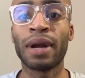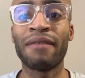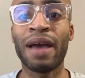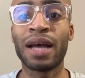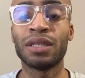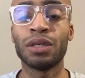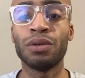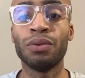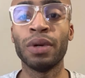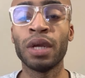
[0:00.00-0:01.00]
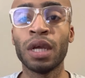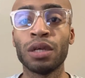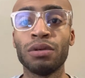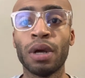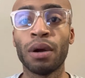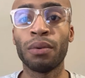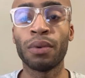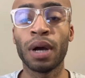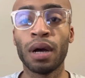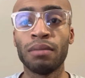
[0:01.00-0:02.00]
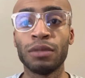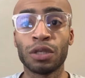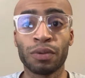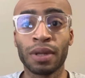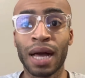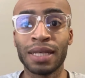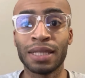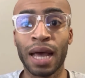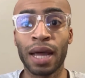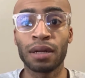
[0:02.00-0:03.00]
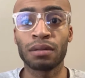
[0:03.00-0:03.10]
and I've had to, just realize that